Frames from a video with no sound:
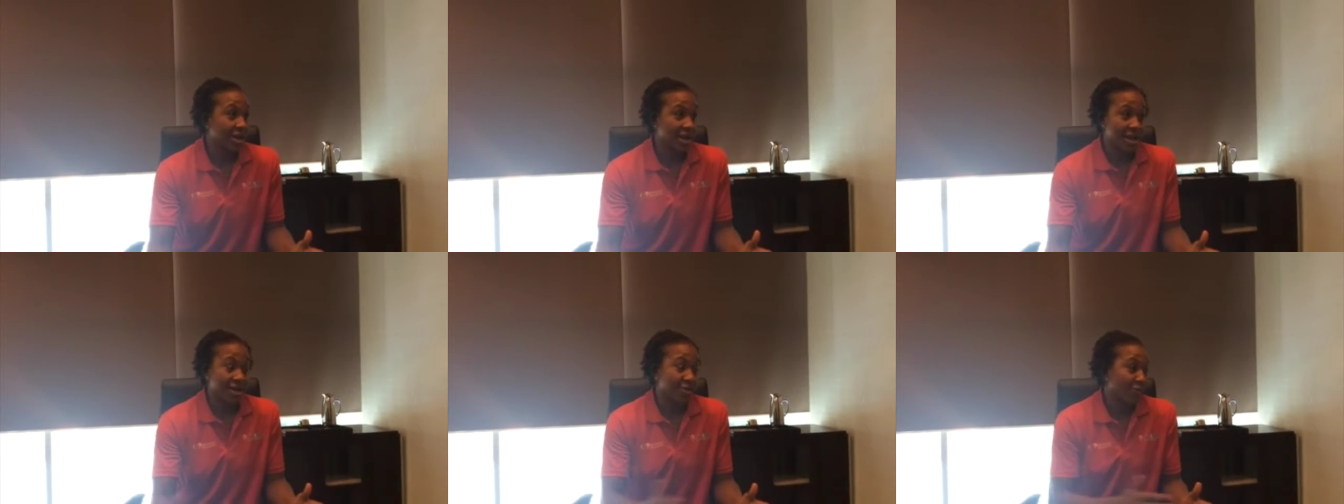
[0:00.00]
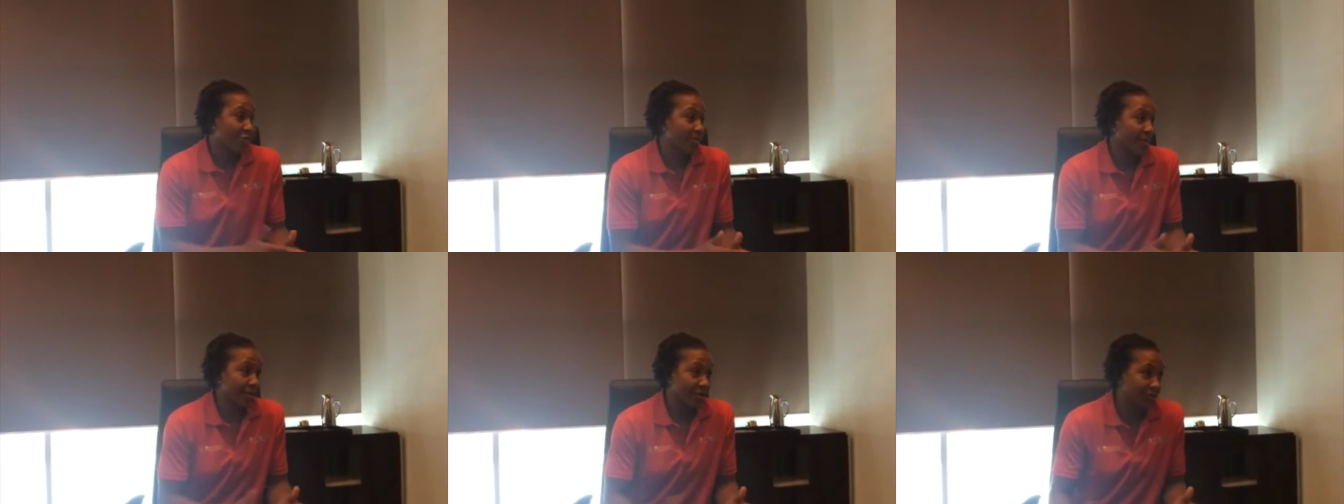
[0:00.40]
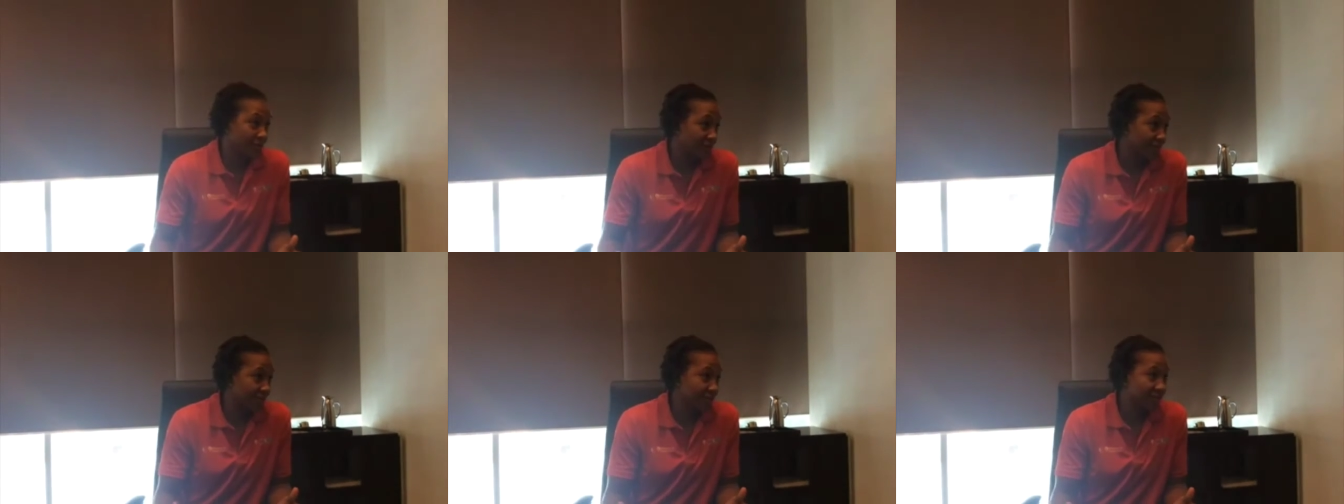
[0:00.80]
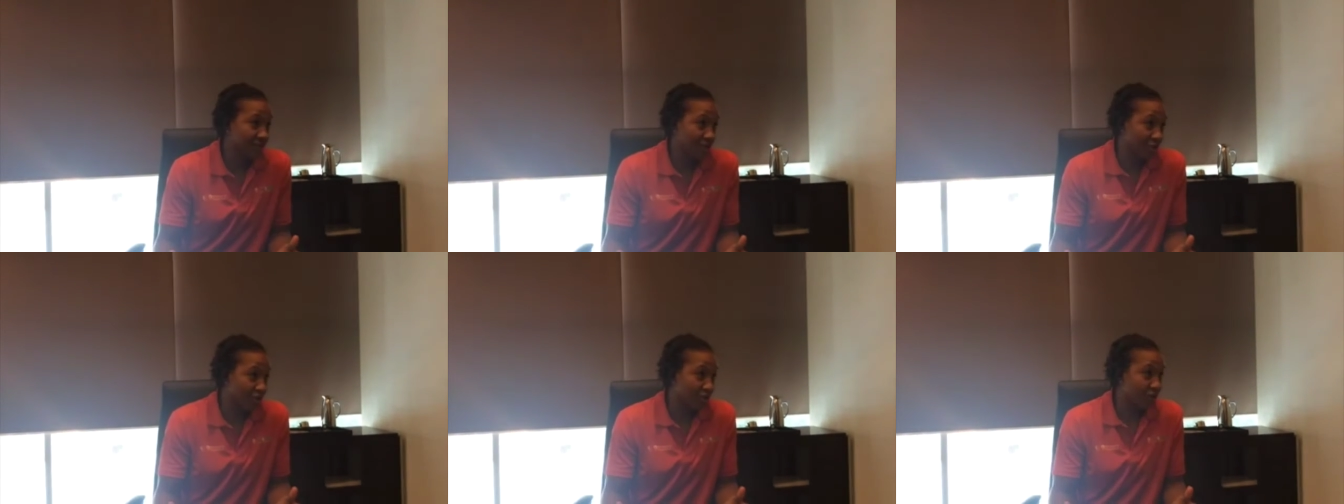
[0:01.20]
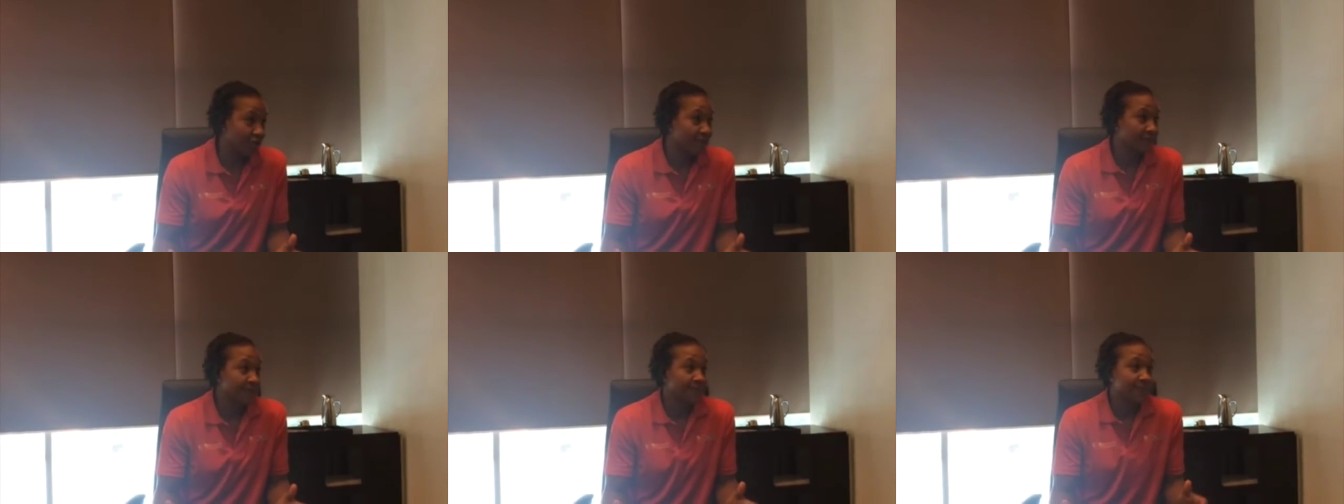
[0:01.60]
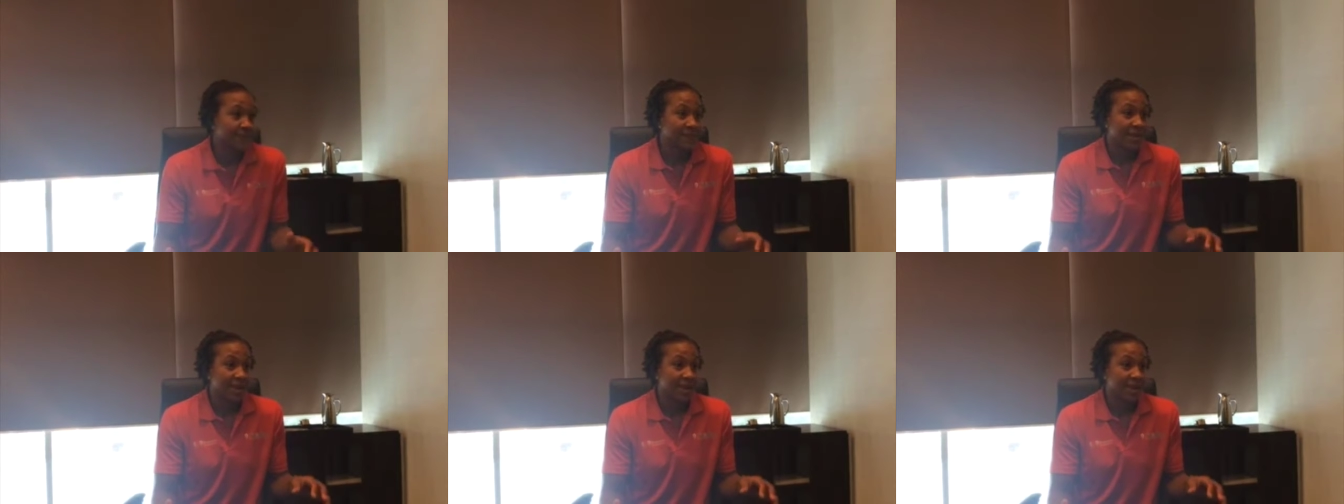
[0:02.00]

I didn't wear my hearing aid at all. Okay.